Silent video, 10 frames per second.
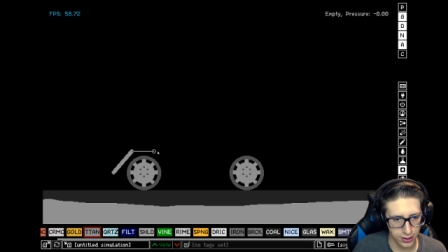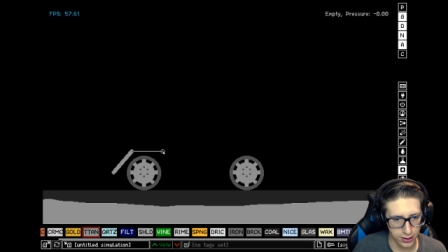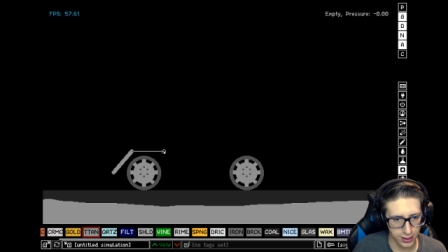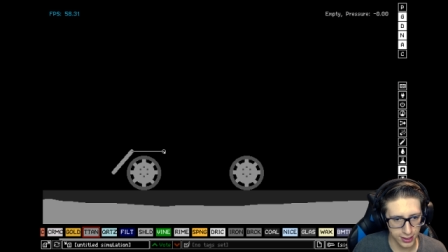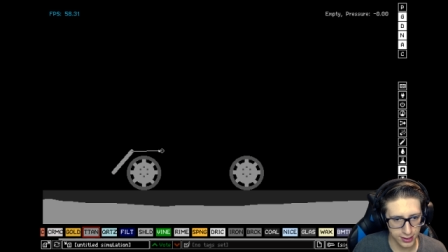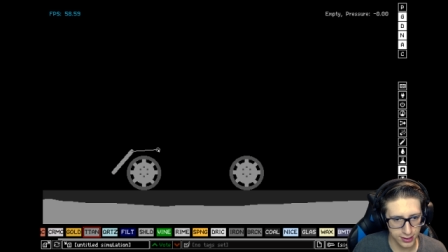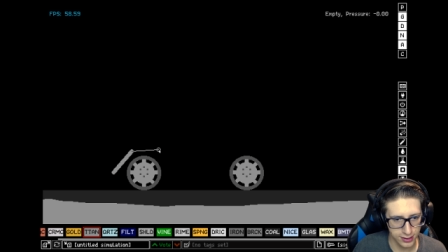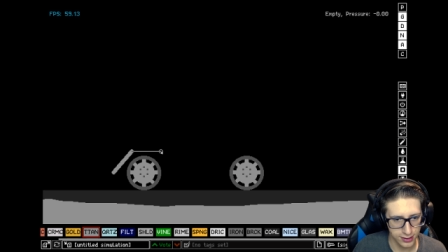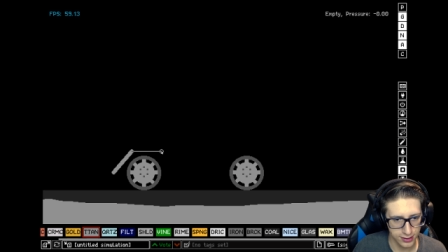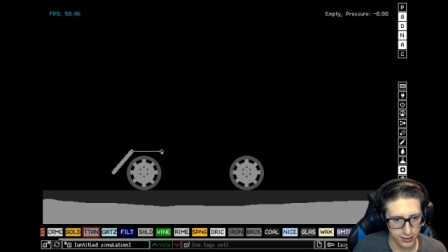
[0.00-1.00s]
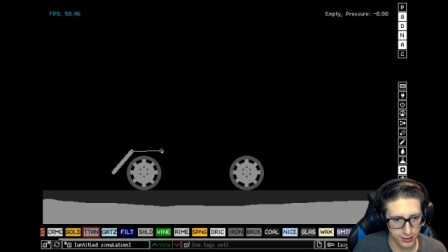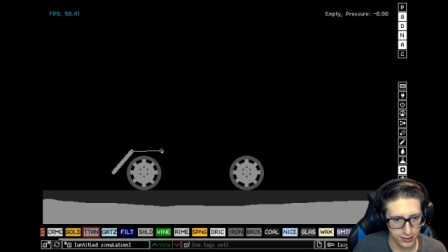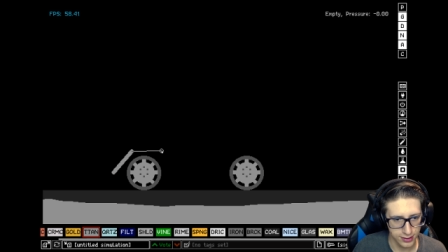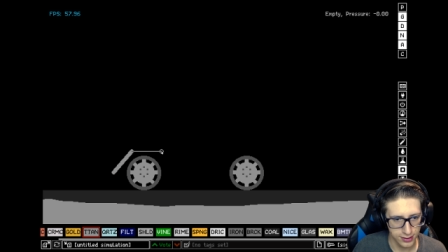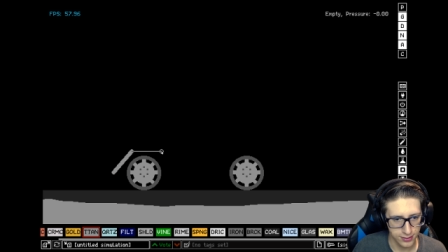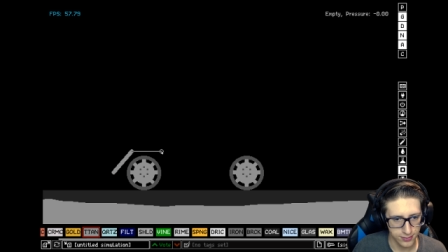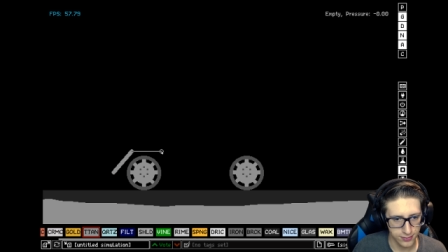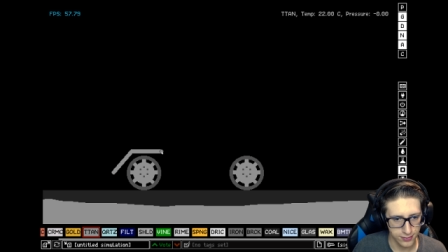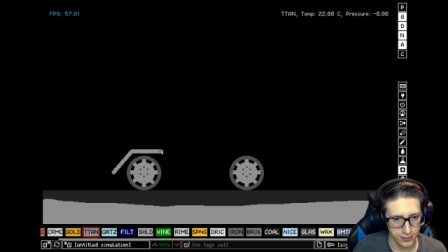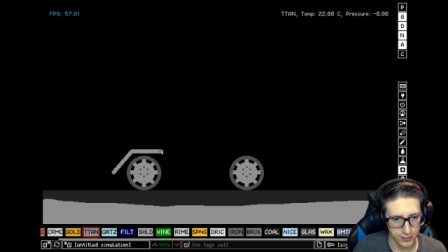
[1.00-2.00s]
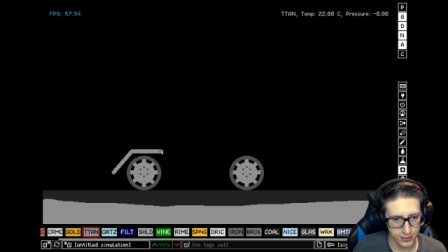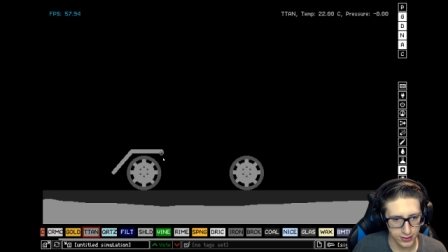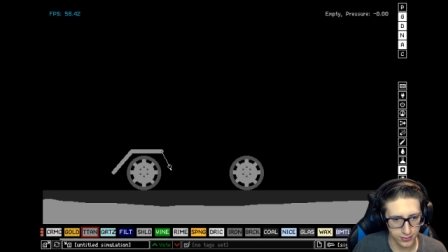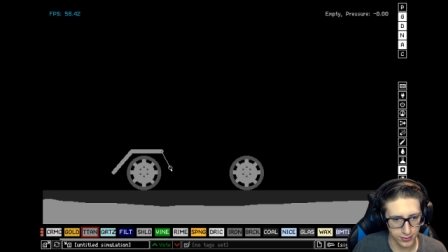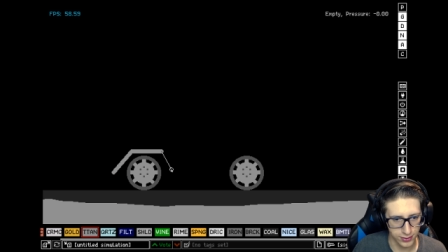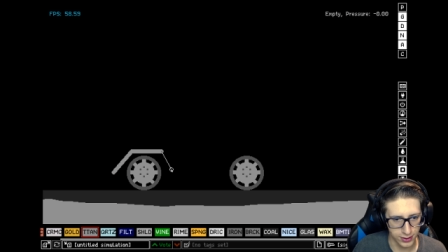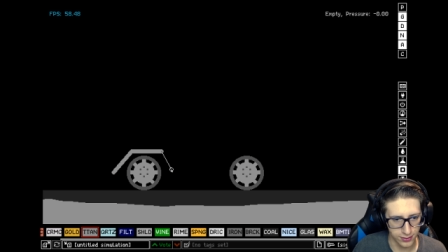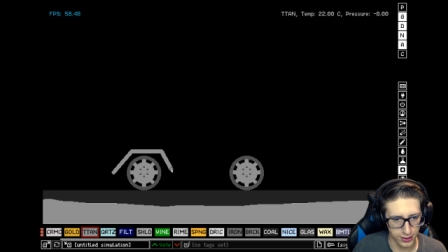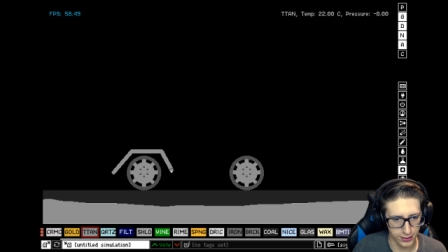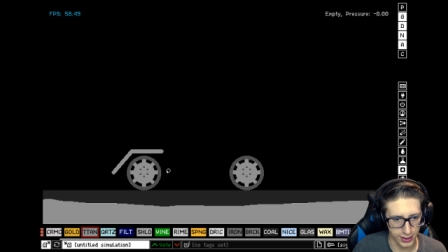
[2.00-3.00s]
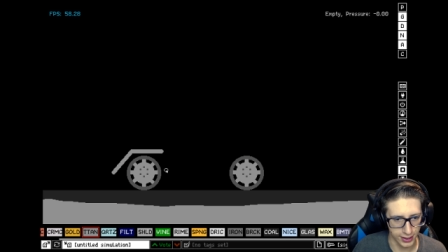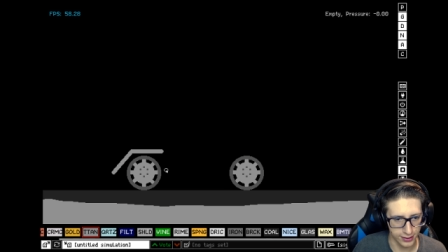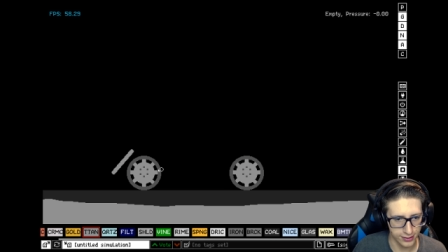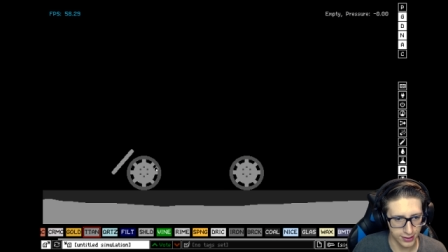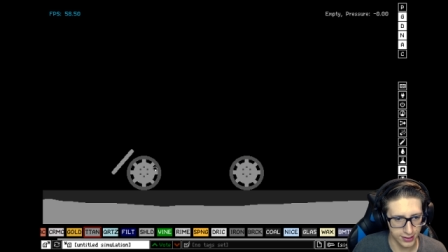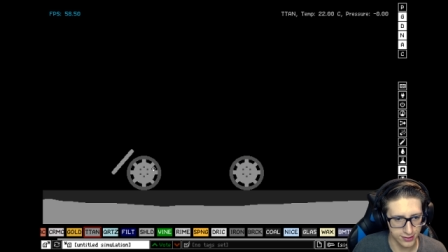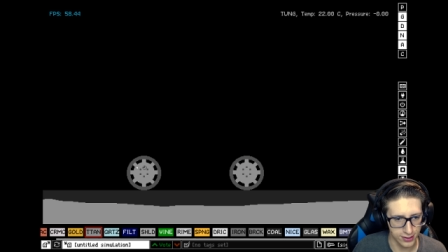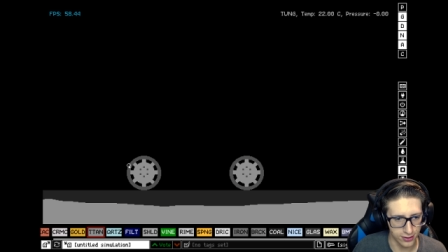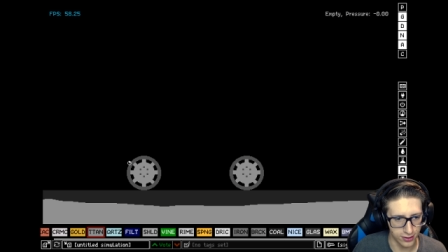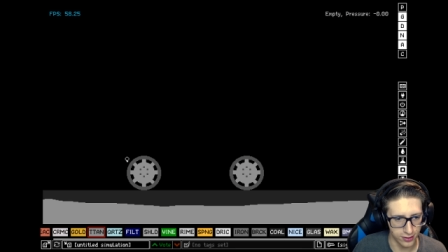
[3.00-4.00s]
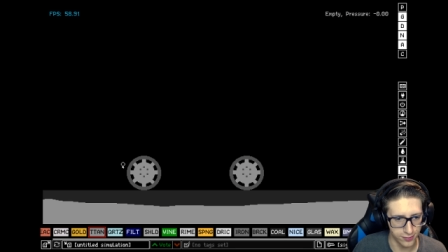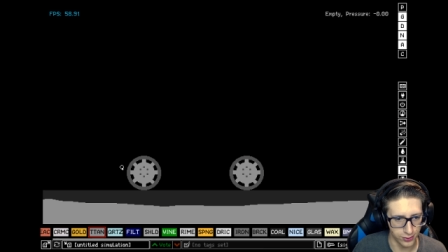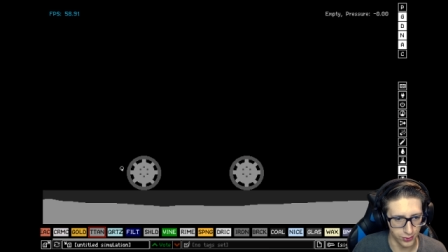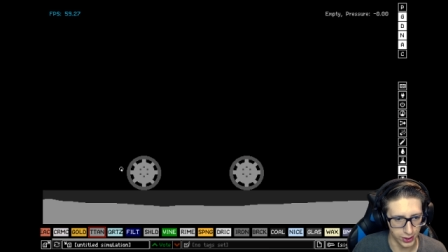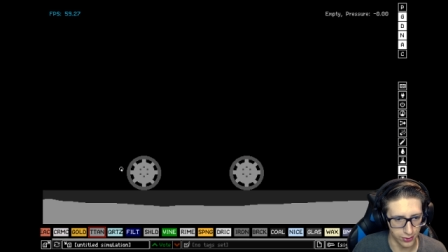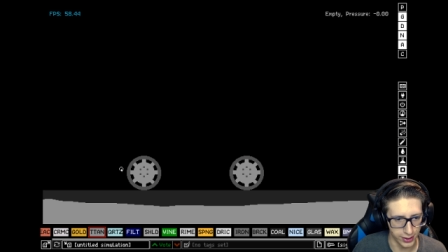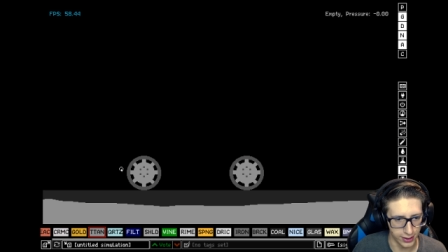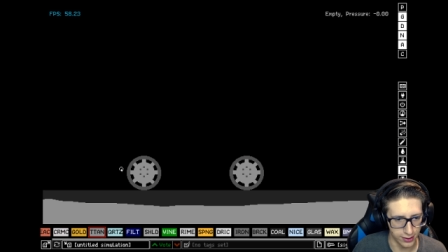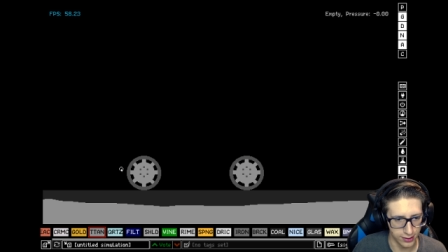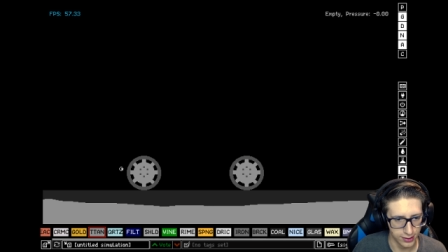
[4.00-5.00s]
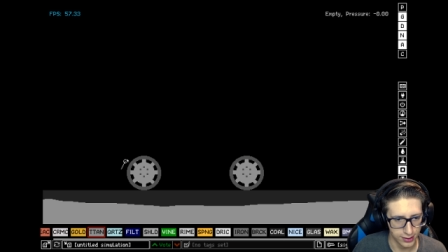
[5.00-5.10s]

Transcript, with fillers: thick. Because we want... Okay, that is an awful wheel well.